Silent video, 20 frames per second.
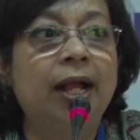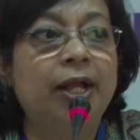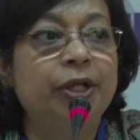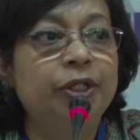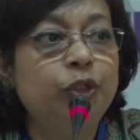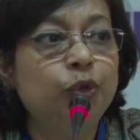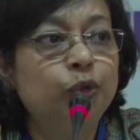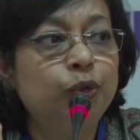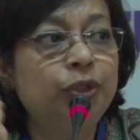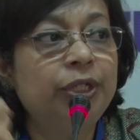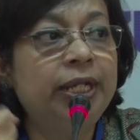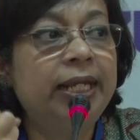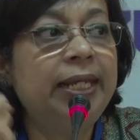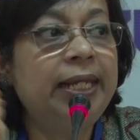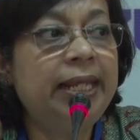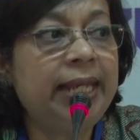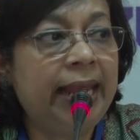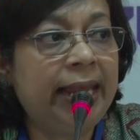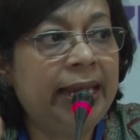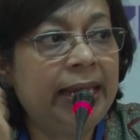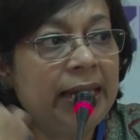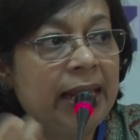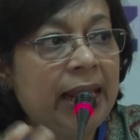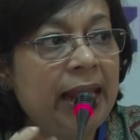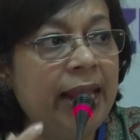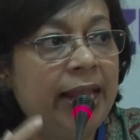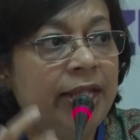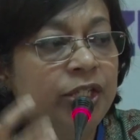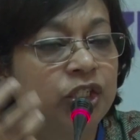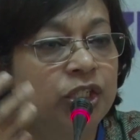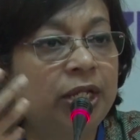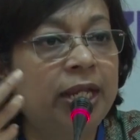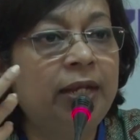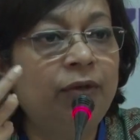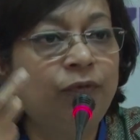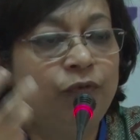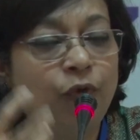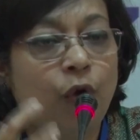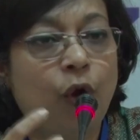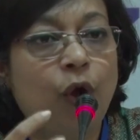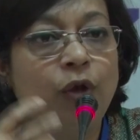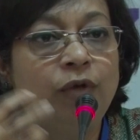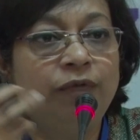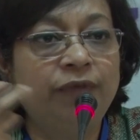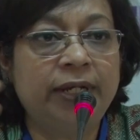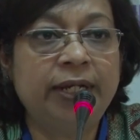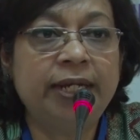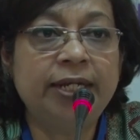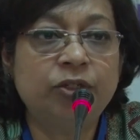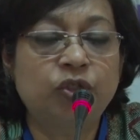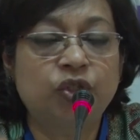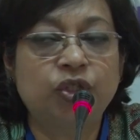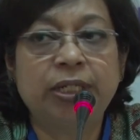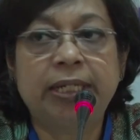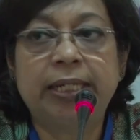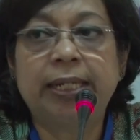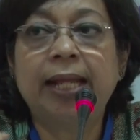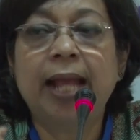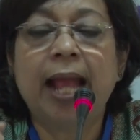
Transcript: you really engage, involve, and intrigue.